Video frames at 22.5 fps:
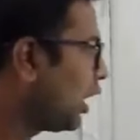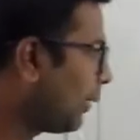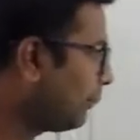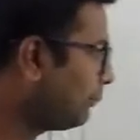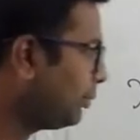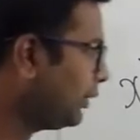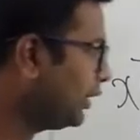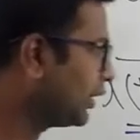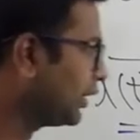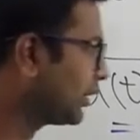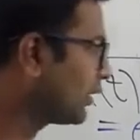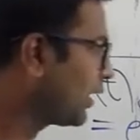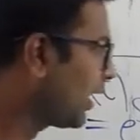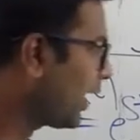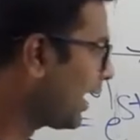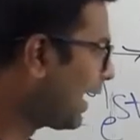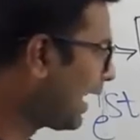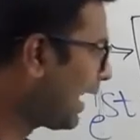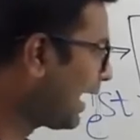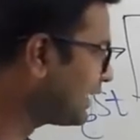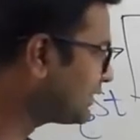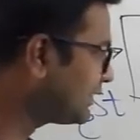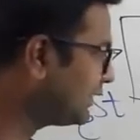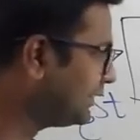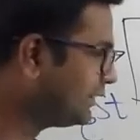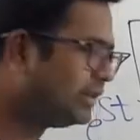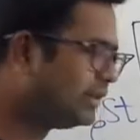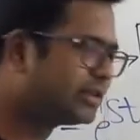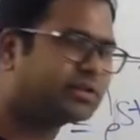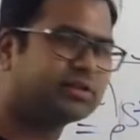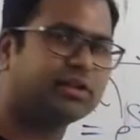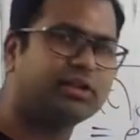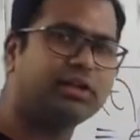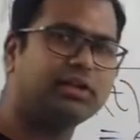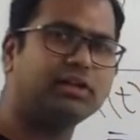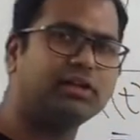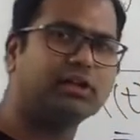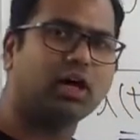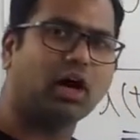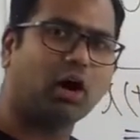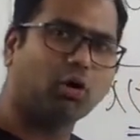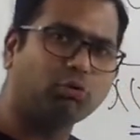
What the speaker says: appear as it is in the